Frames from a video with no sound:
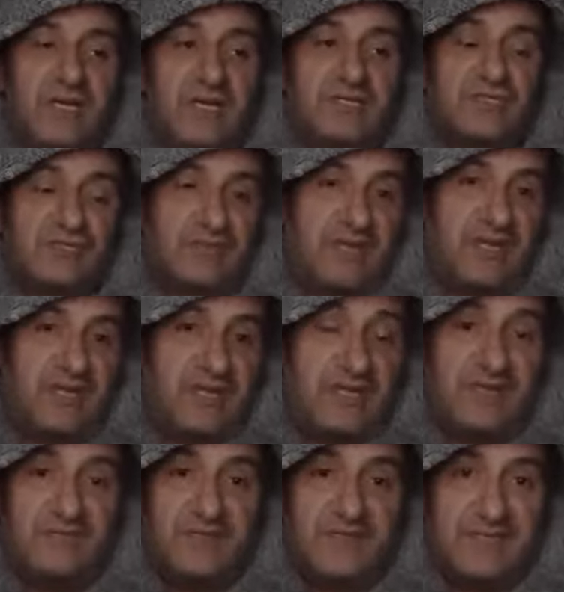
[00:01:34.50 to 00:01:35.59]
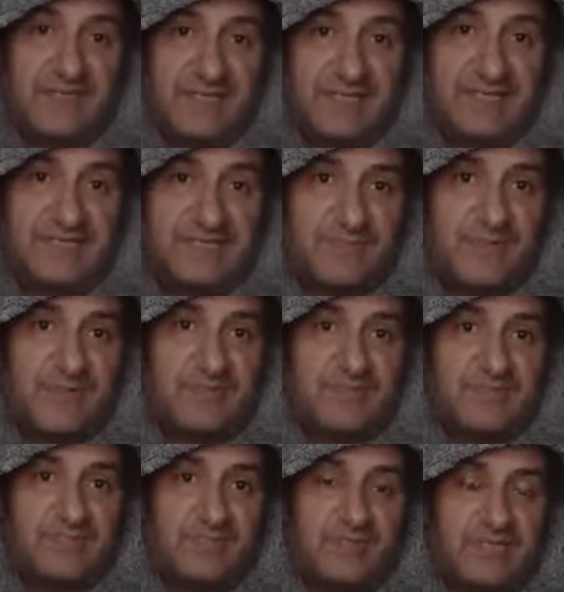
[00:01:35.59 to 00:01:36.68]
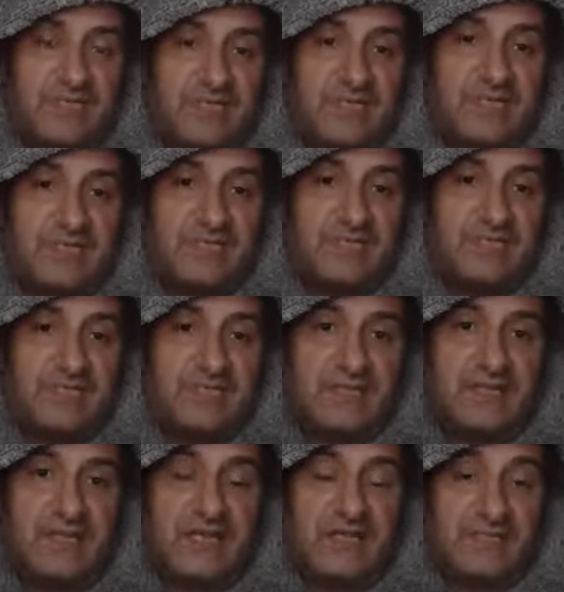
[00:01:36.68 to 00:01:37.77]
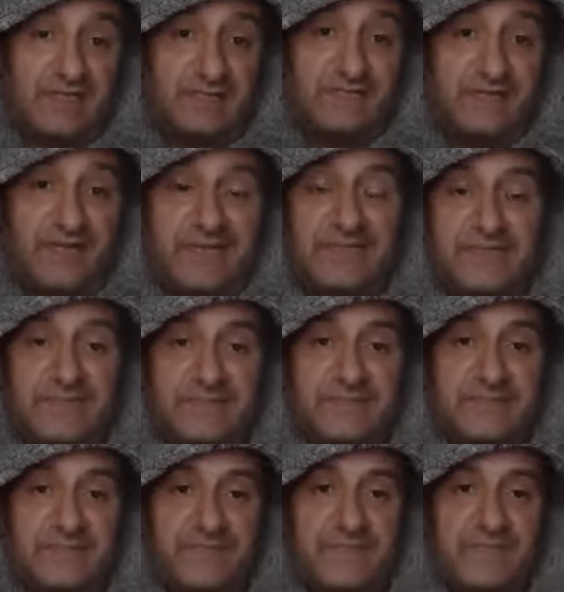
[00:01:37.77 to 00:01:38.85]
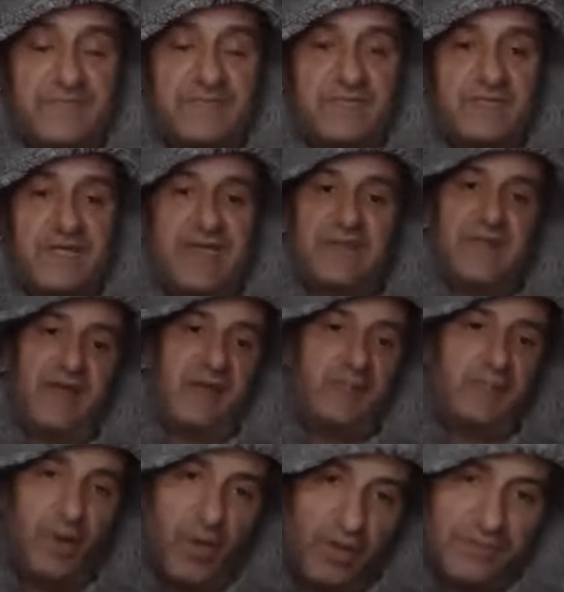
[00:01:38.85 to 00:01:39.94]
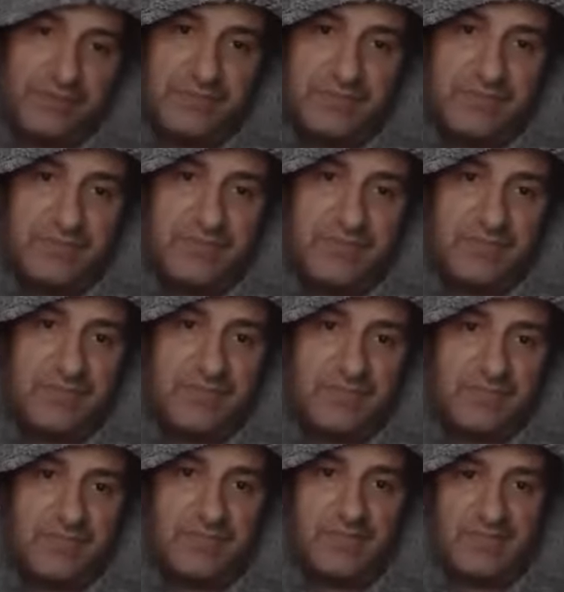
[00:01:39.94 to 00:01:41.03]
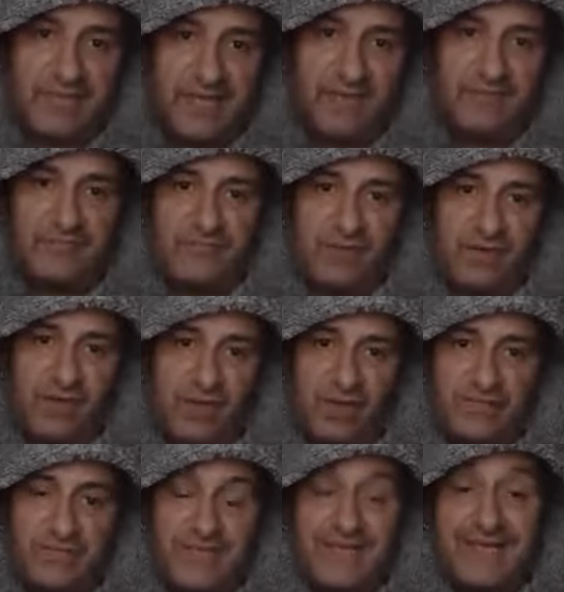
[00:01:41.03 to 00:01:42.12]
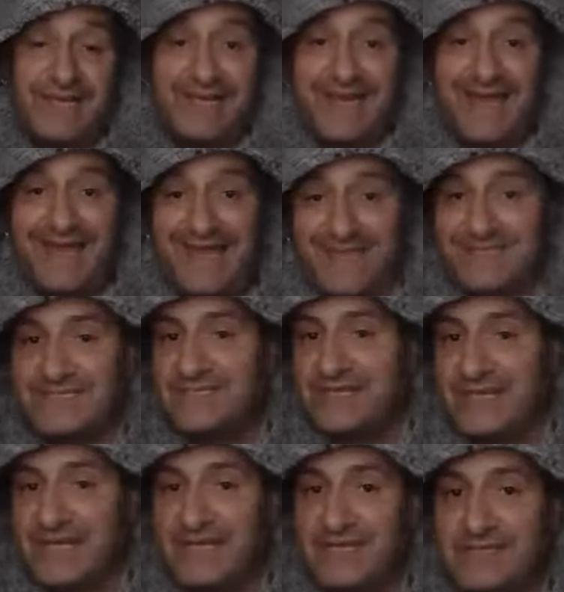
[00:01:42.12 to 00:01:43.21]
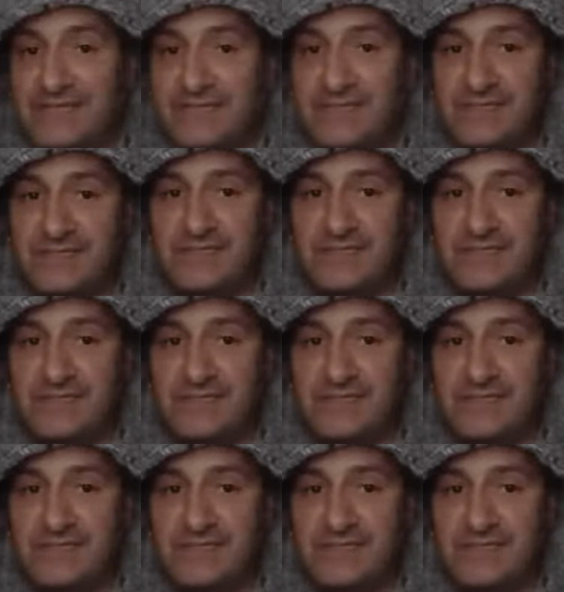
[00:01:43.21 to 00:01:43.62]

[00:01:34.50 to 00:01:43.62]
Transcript: a trainer, even an inexperienced one, and and a fighter, and that bond can count for a lot, as can